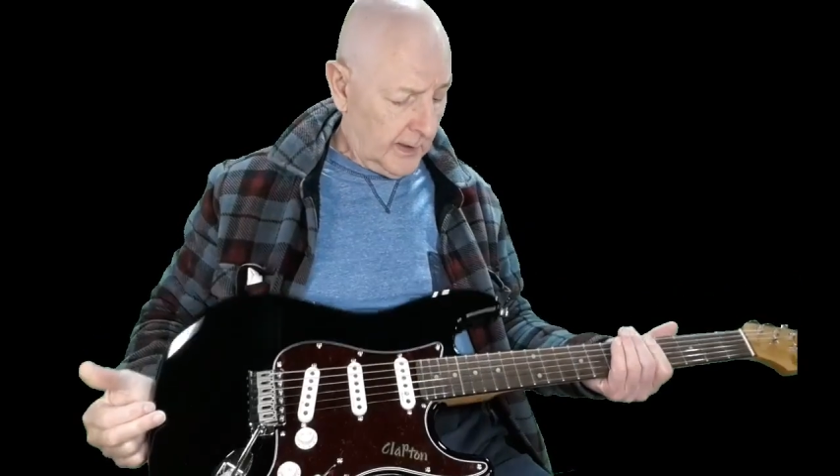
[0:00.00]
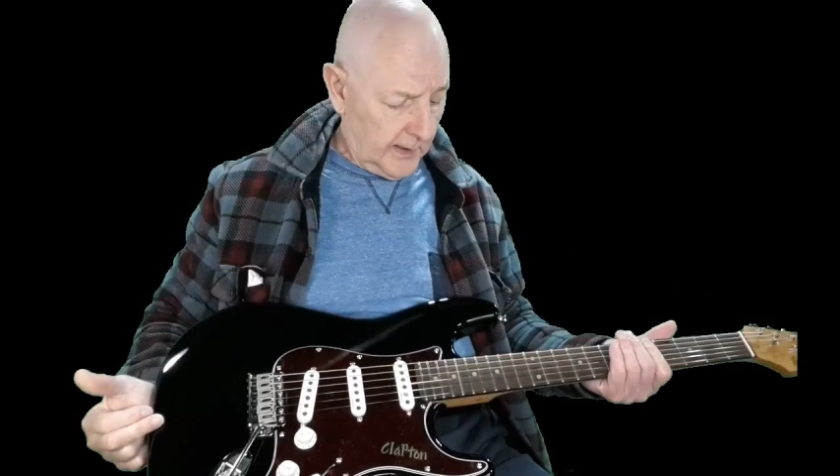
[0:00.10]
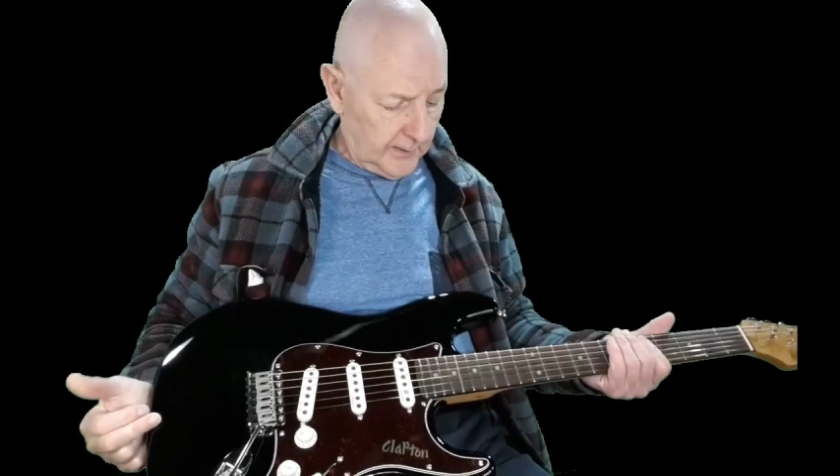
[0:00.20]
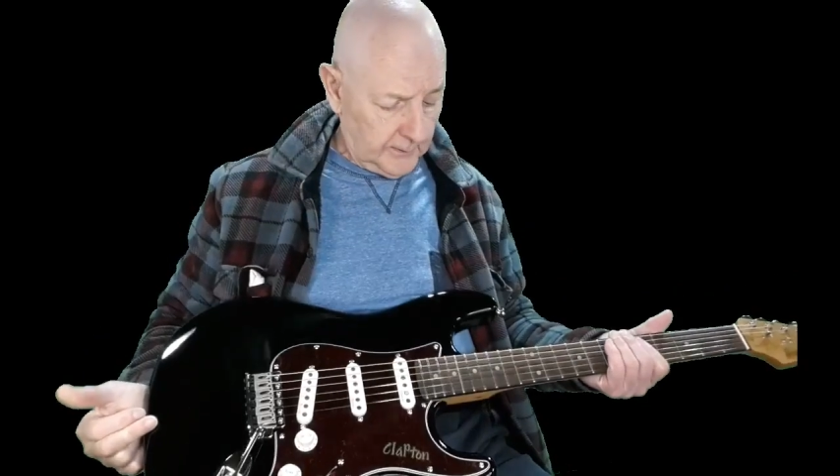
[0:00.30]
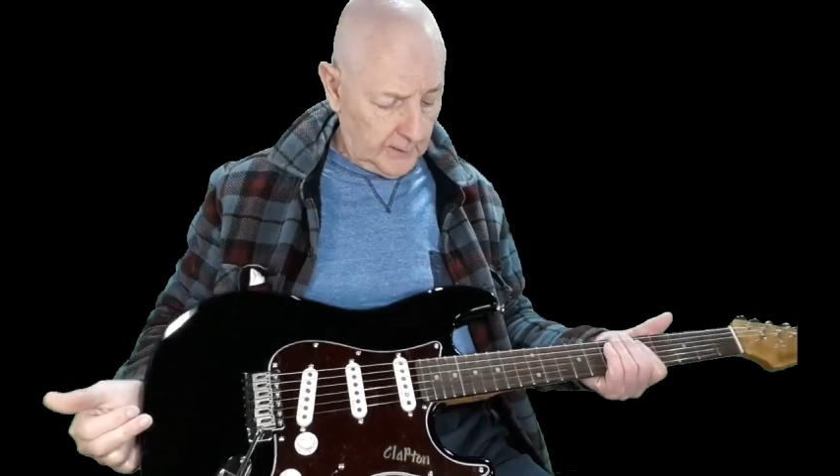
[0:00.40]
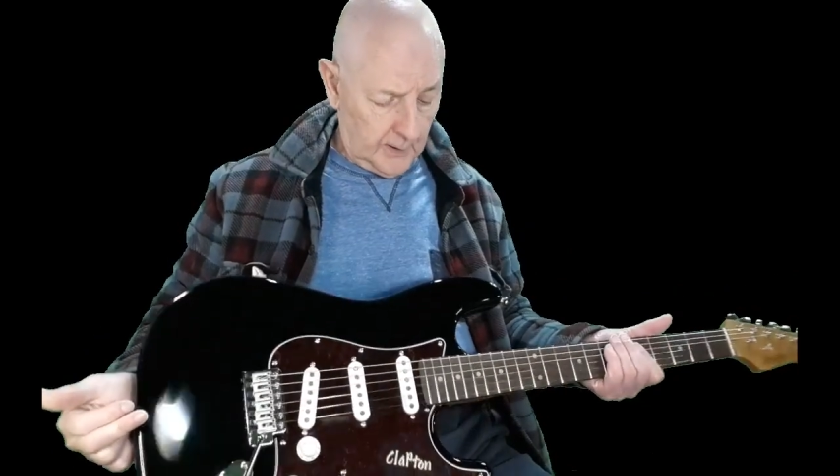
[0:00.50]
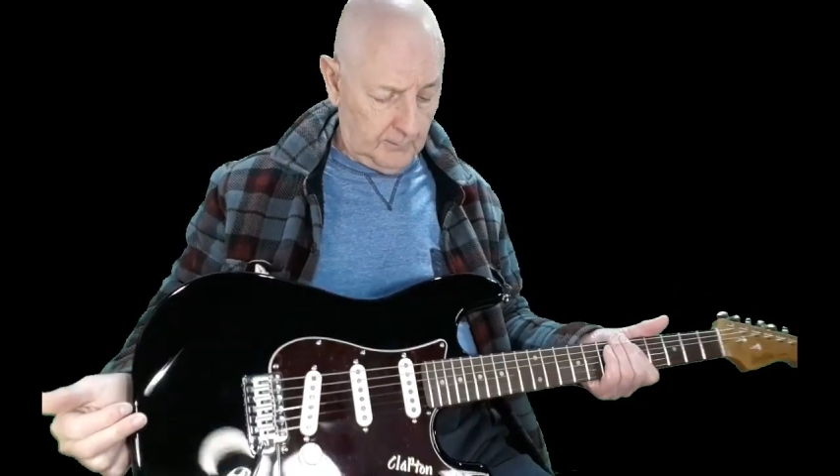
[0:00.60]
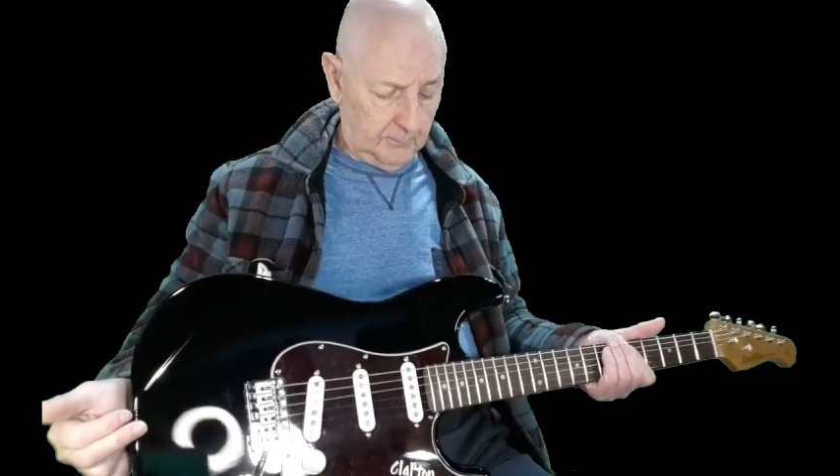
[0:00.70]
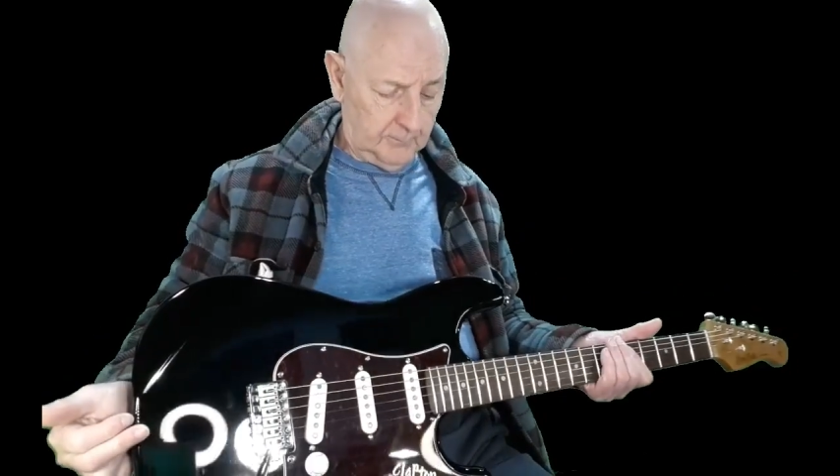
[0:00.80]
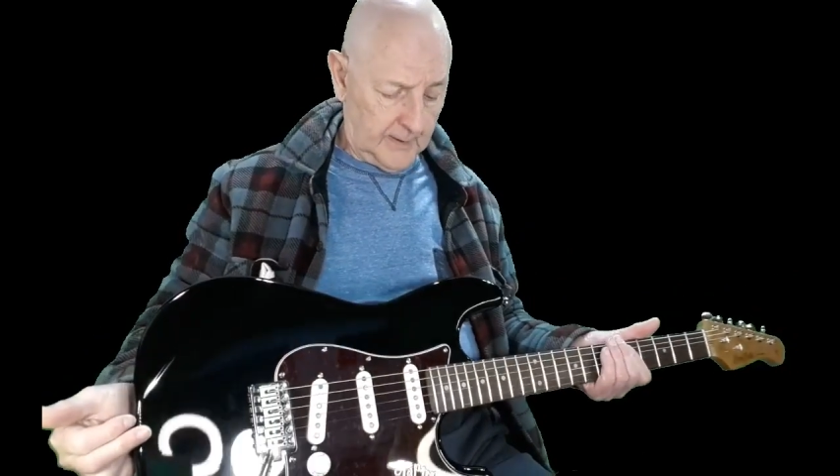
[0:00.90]
And
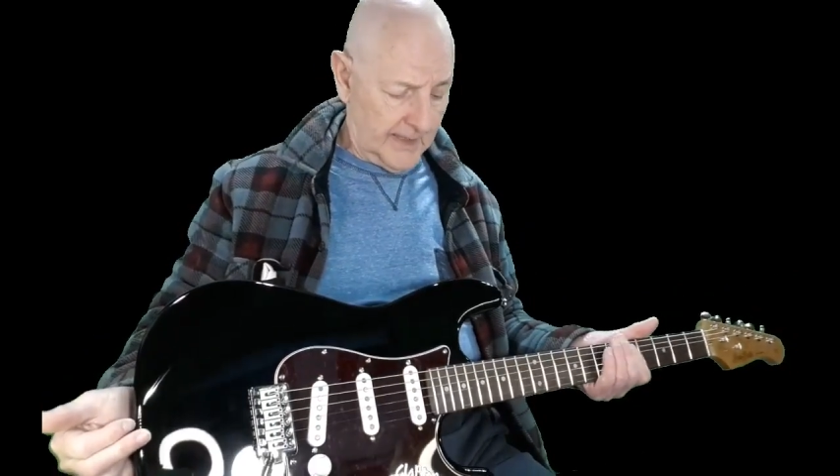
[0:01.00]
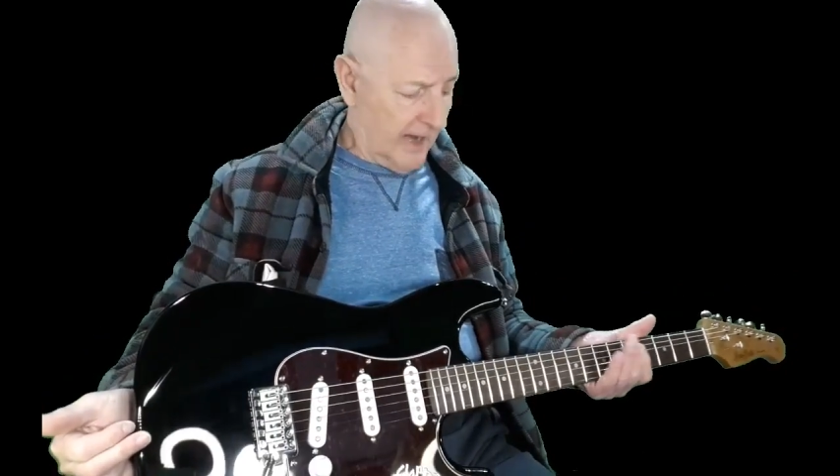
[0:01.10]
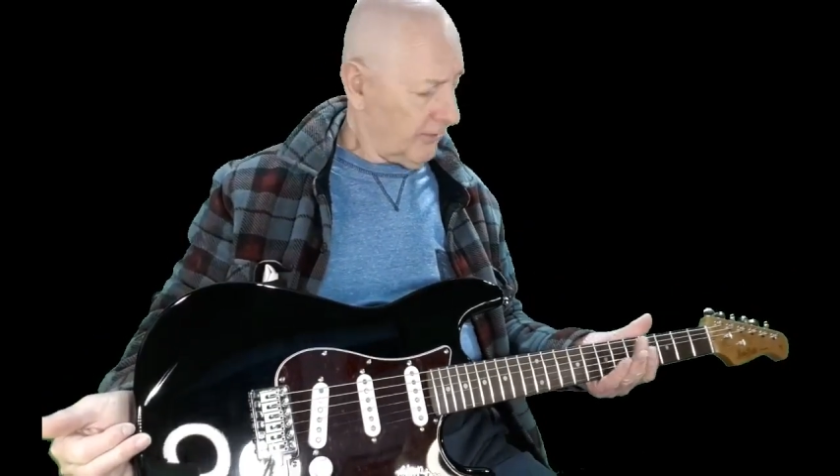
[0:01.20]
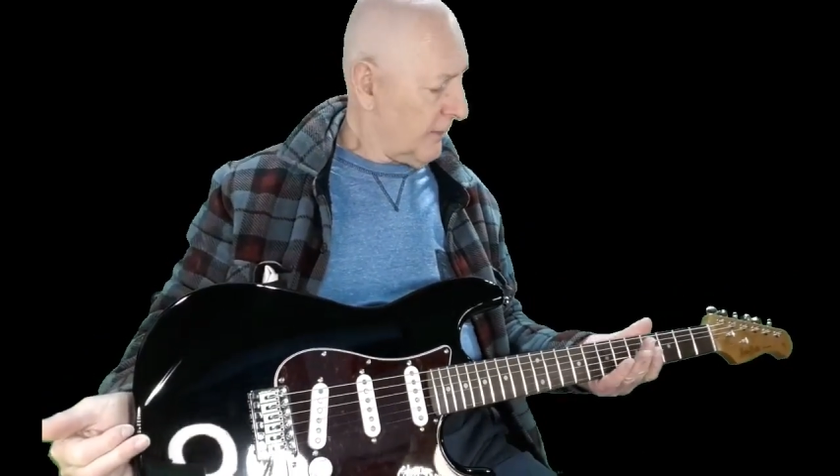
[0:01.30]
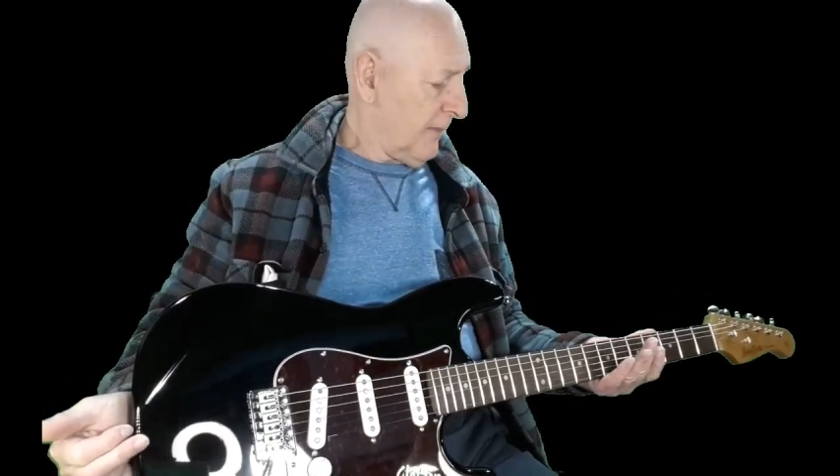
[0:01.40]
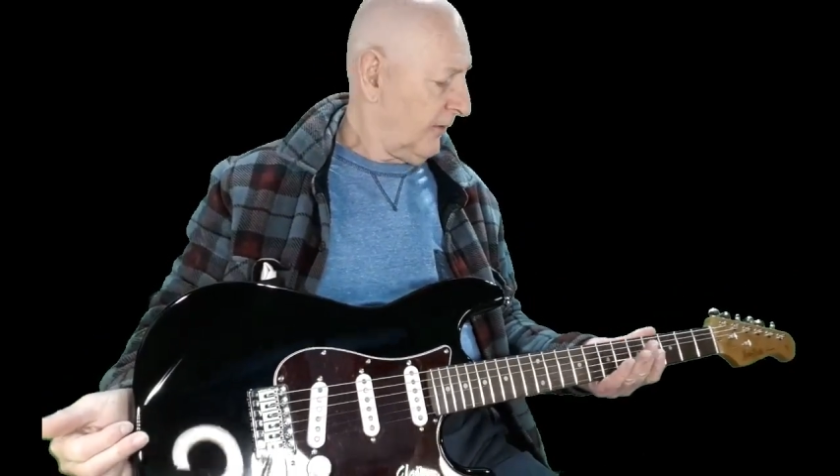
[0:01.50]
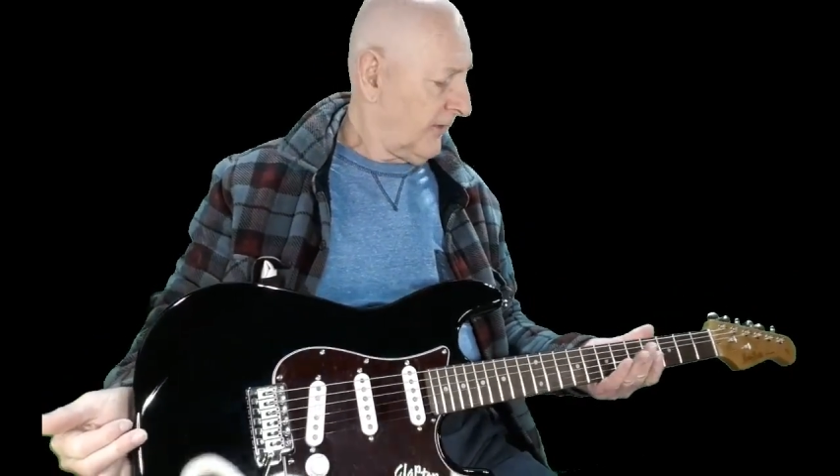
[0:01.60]
I can't remember